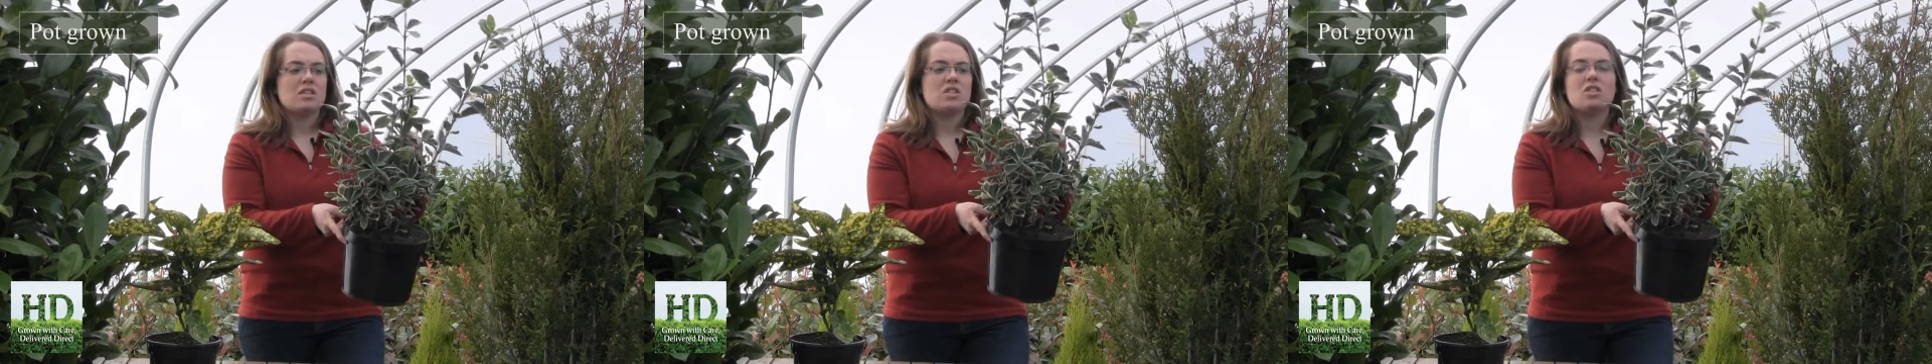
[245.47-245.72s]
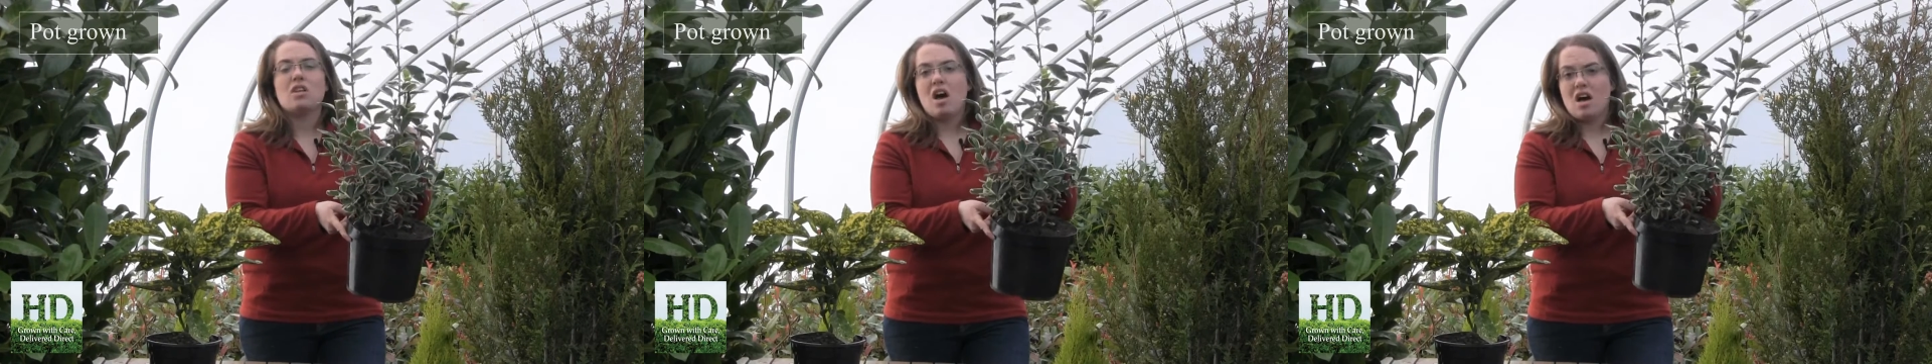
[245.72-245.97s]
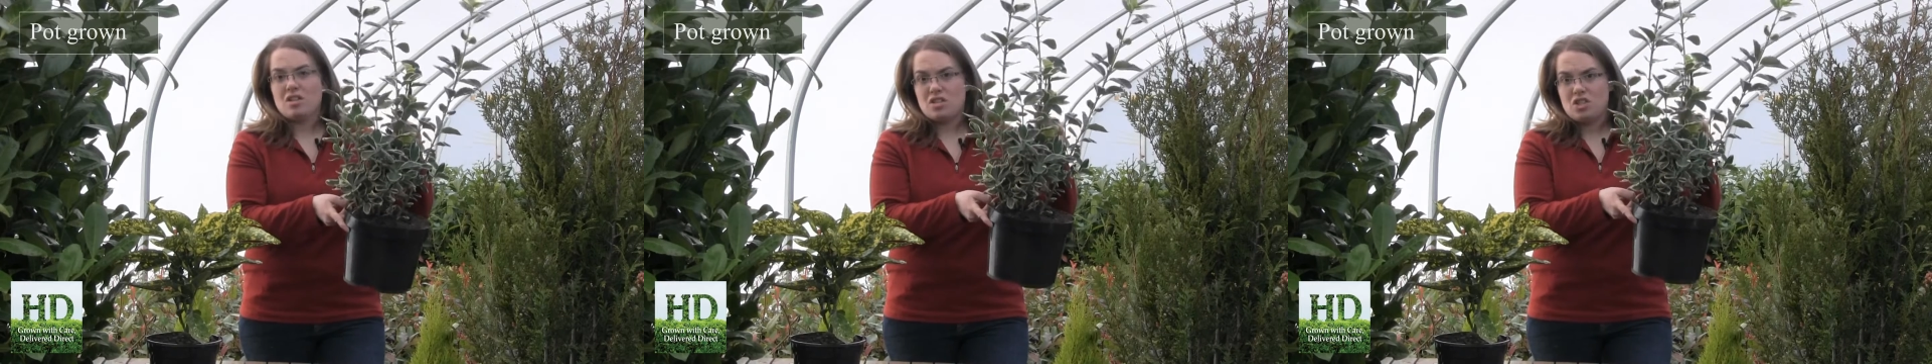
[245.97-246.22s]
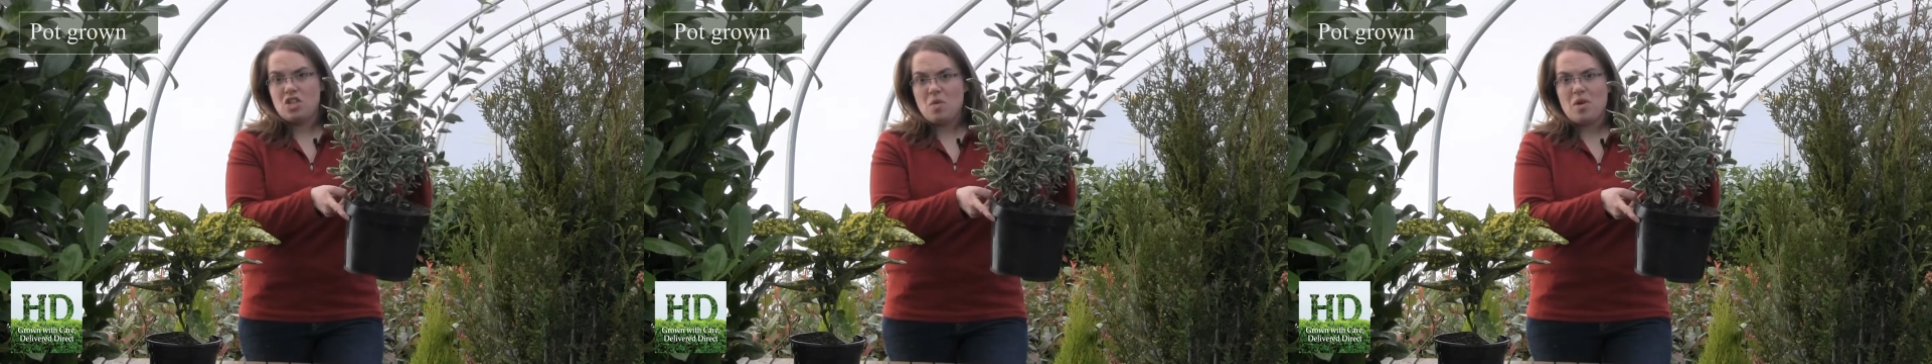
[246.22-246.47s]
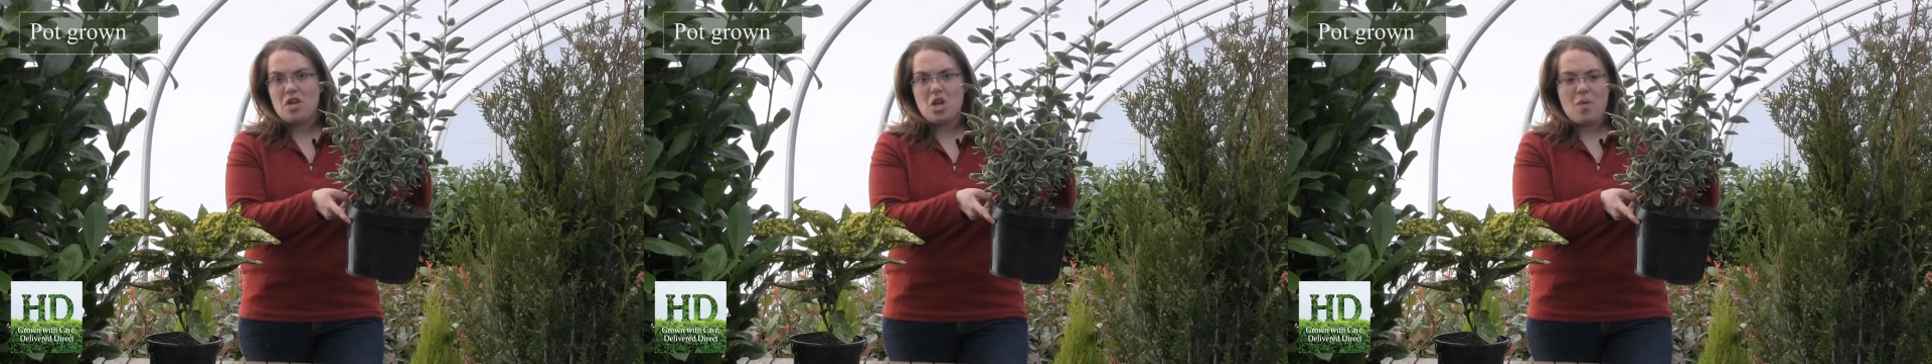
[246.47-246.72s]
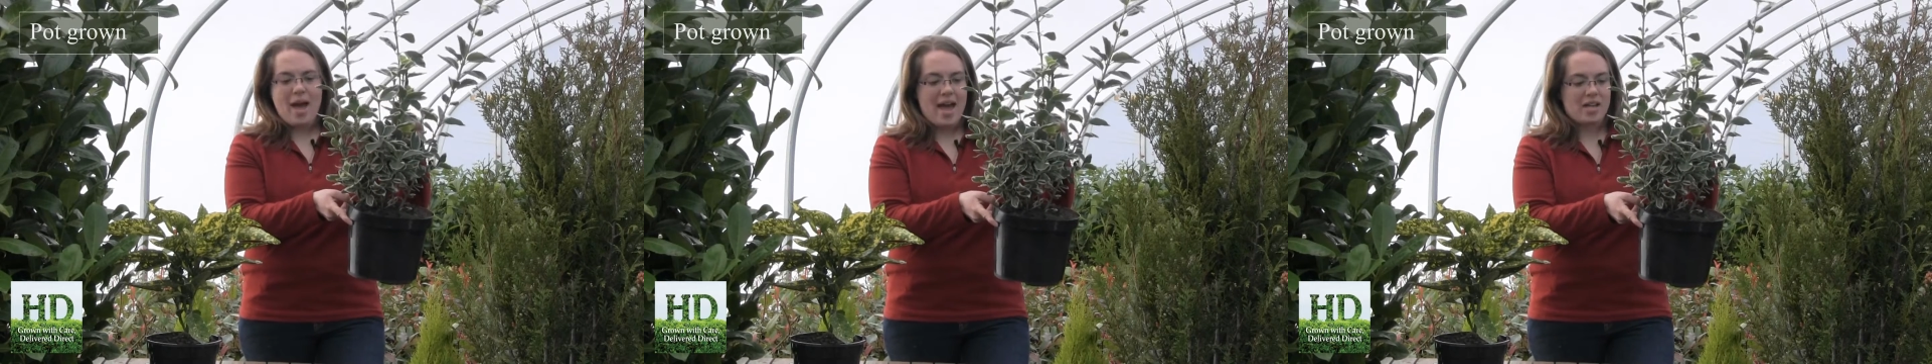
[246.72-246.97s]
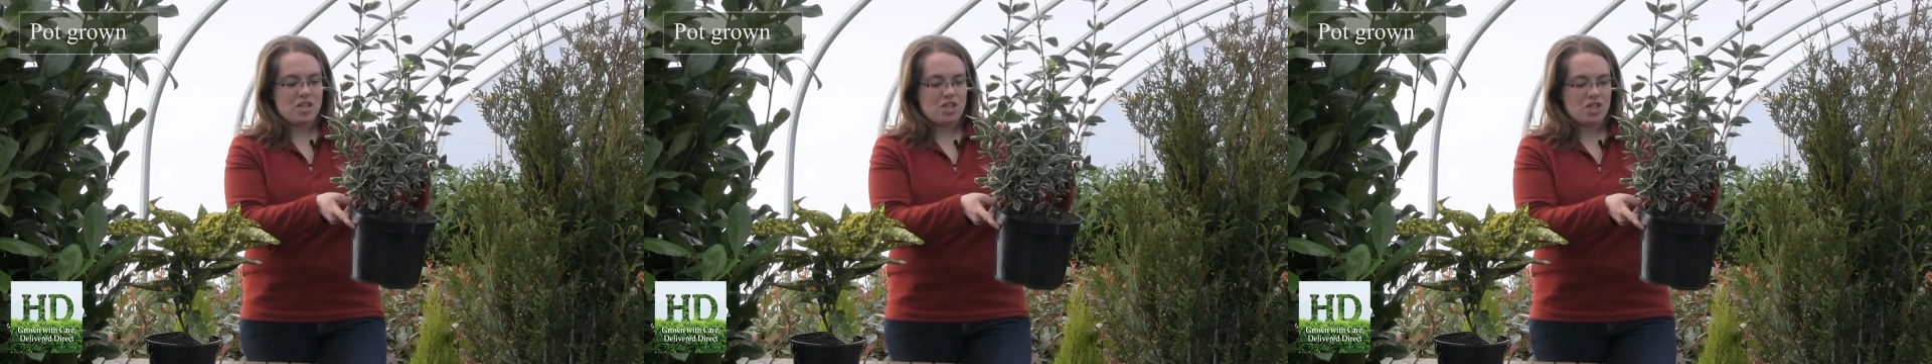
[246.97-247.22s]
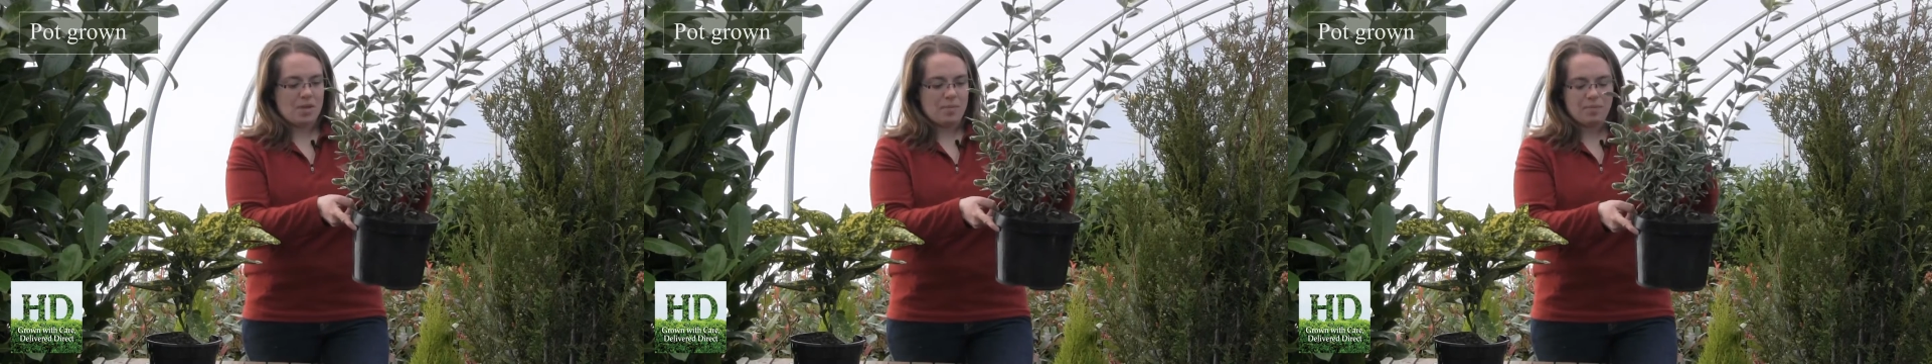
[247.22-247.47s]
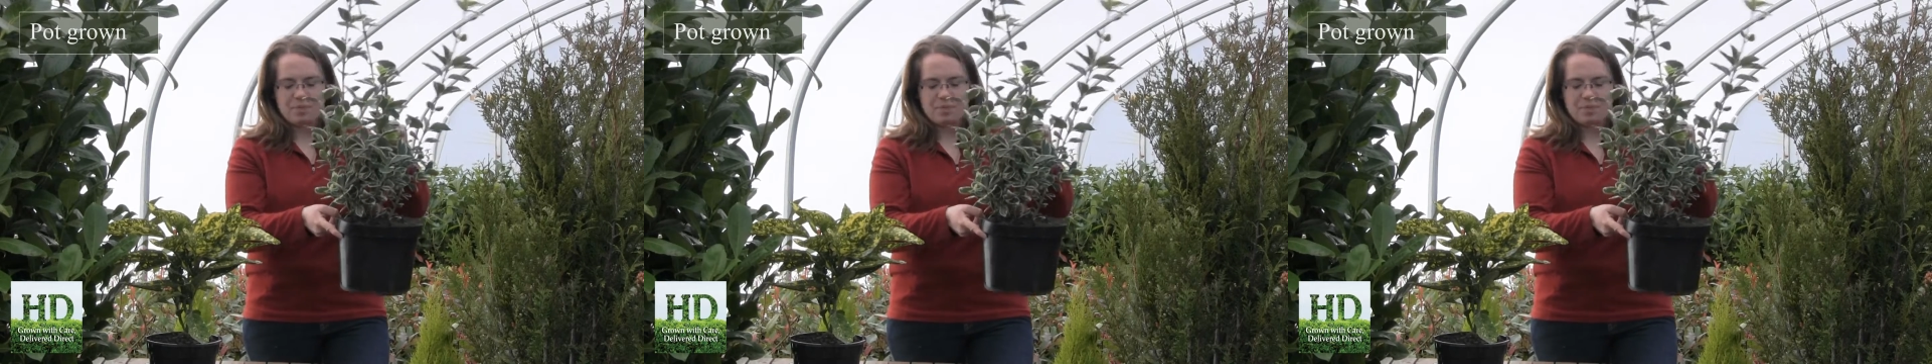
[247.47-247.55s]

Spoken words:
start to a new hedge.